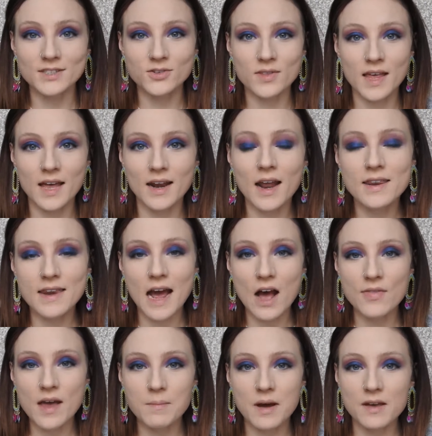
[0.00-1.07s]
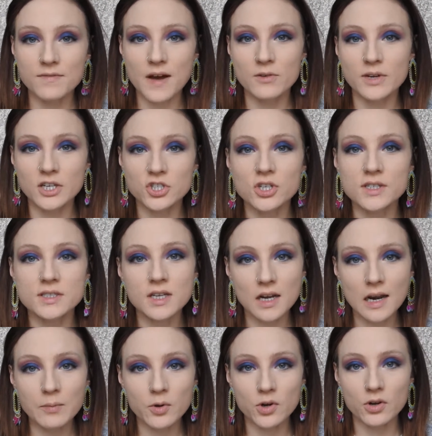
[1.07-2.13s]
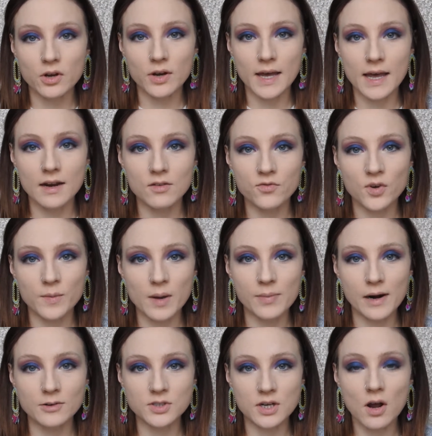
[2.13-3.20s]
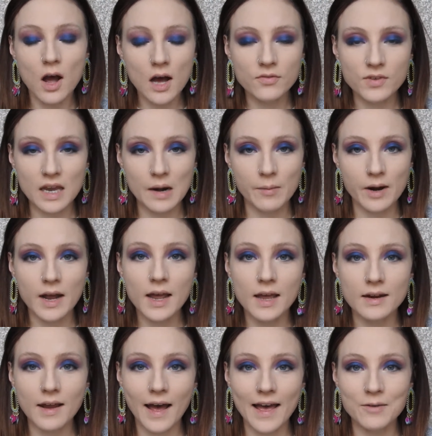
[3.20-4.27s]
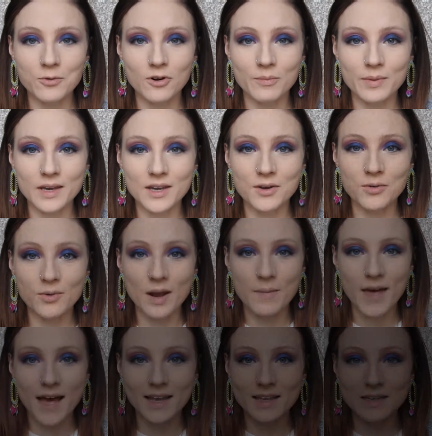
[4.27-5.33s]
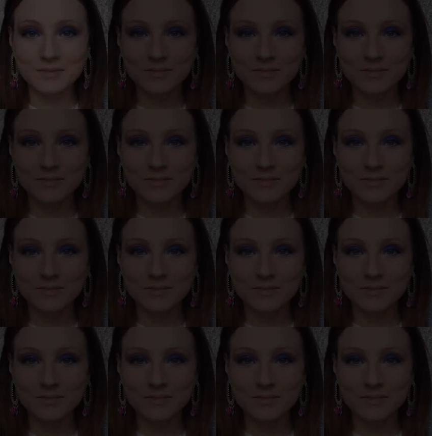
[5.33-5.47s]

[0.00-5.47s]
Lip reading: so then now that my foundation is done, I'm gonna go ahead and fill my brows in off camera, and I will be right back.